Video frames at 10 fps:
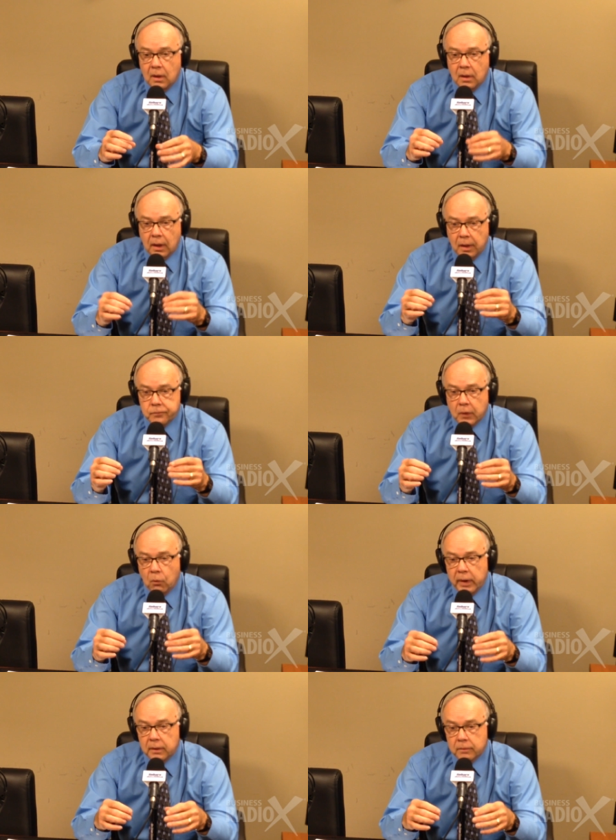You
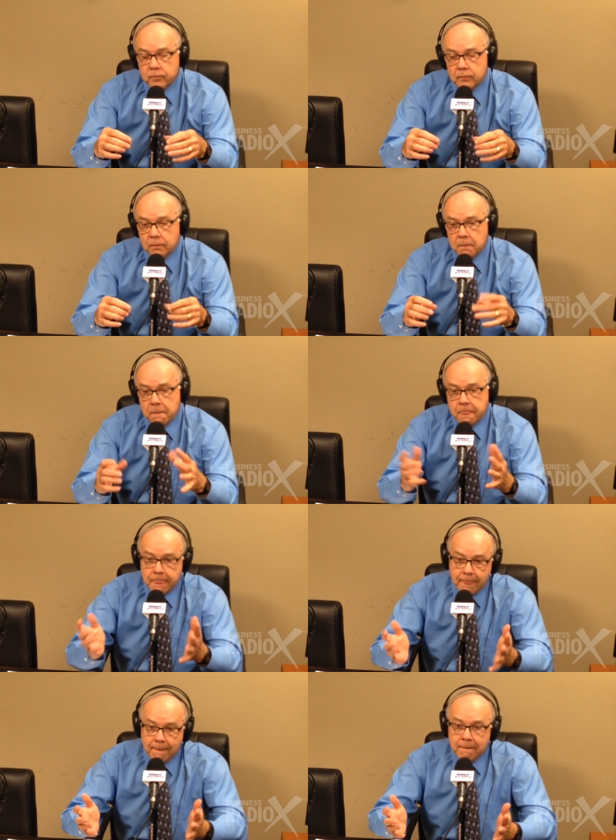want to look good, but you
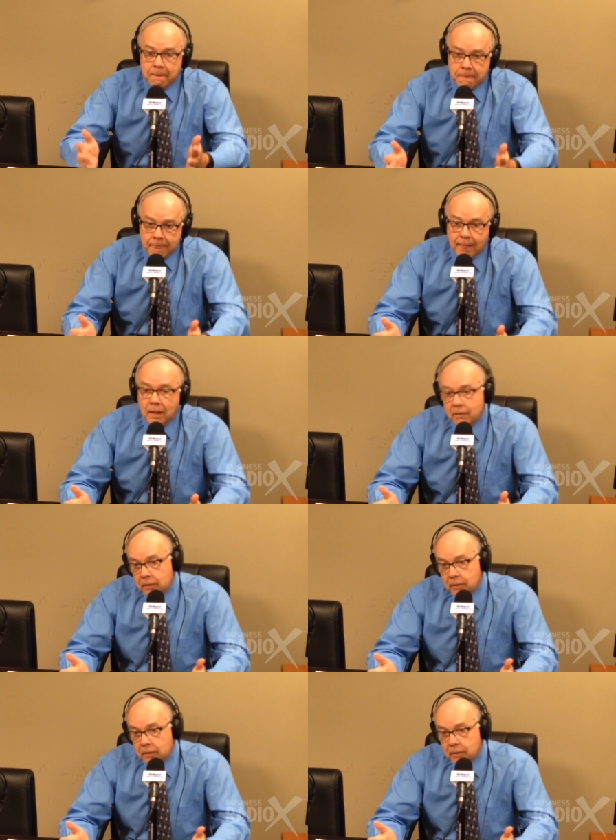want to save some money.